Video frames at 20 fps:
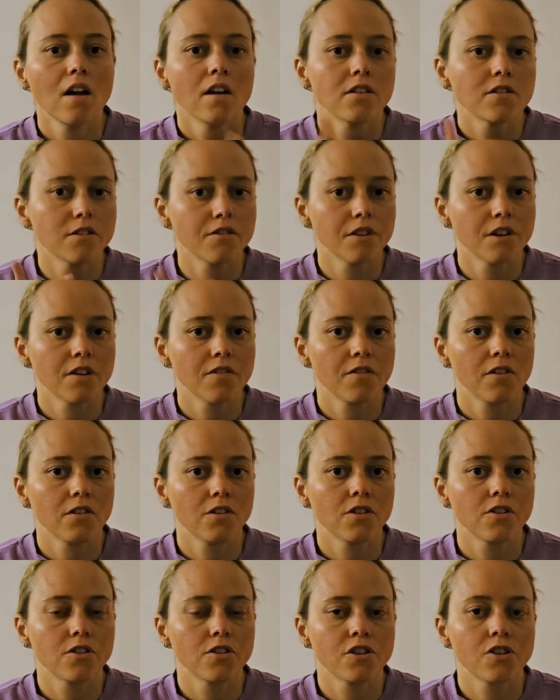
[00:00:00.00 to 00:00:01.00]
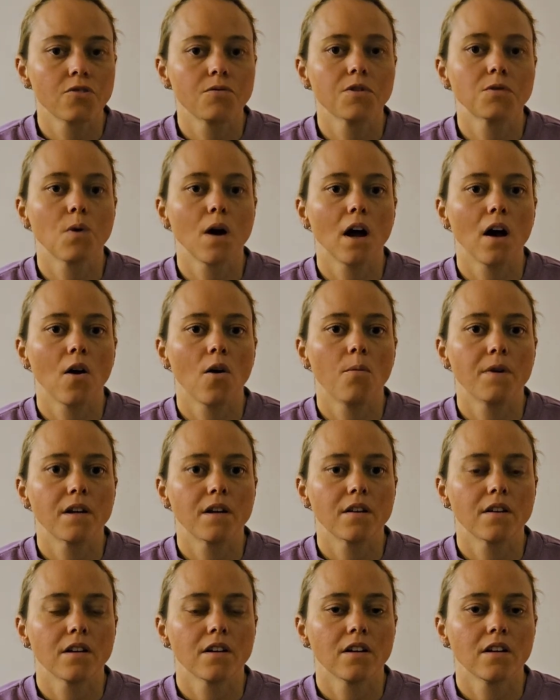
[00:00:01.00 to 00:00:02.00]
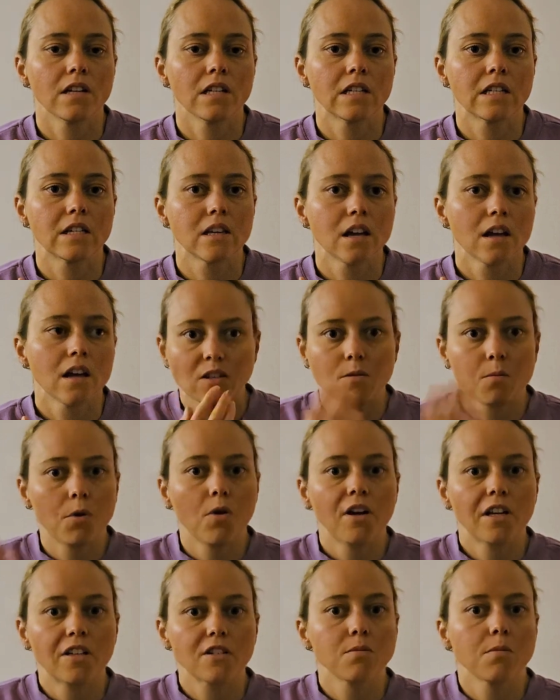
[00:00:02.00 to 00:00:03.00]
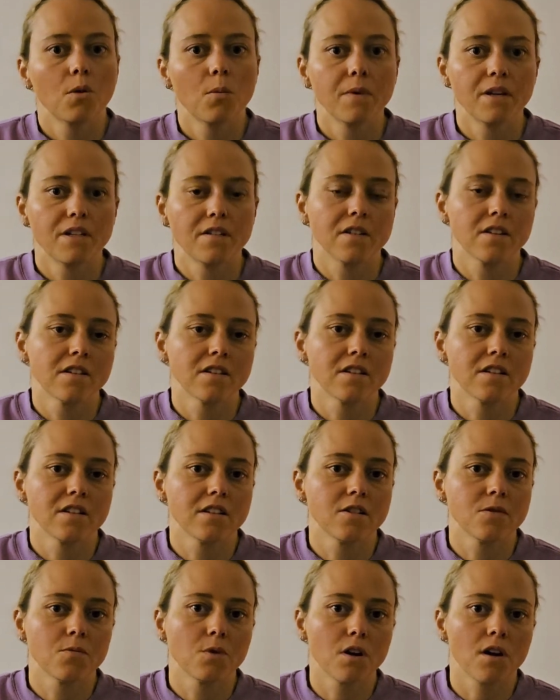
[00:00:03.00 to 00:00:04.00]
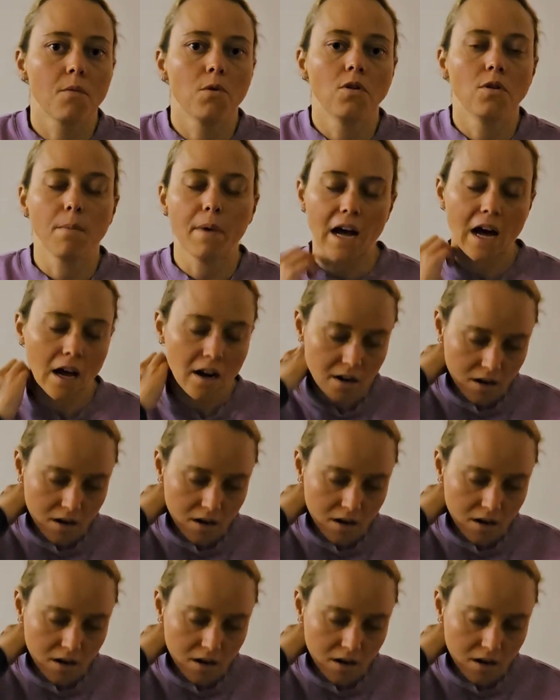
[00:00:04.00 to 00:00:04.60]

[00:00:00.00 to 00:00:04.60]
Don't forget to follow Gooch Goo as well, because supporting small businesses is what I'm all about.